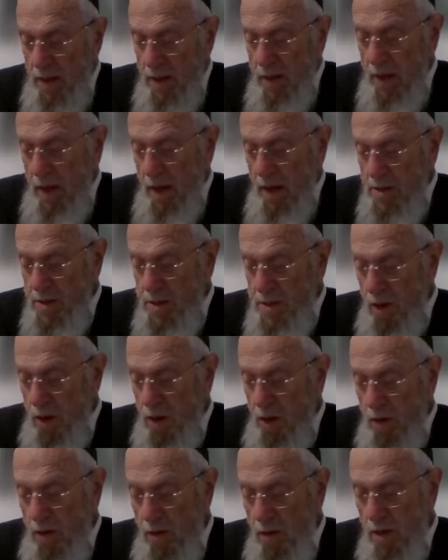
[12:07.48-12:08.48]
yeah,
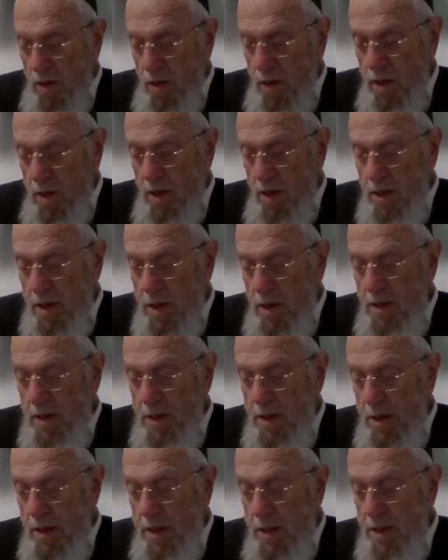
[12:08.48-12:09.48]
so
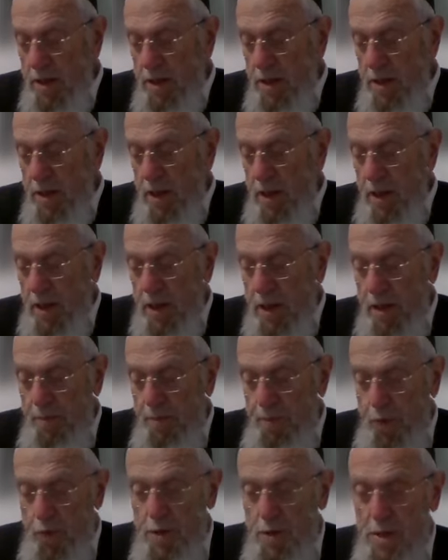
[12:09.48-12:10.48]
it it uh,
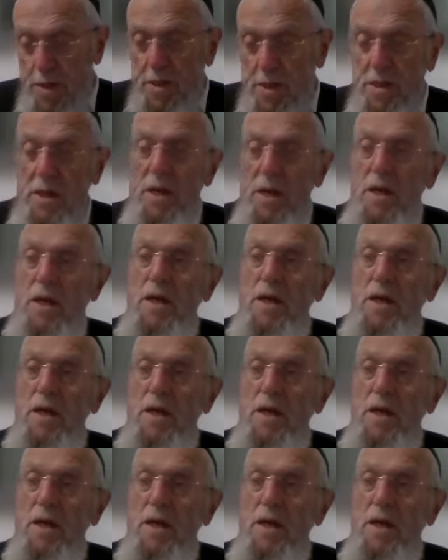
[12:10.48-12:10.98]
puts.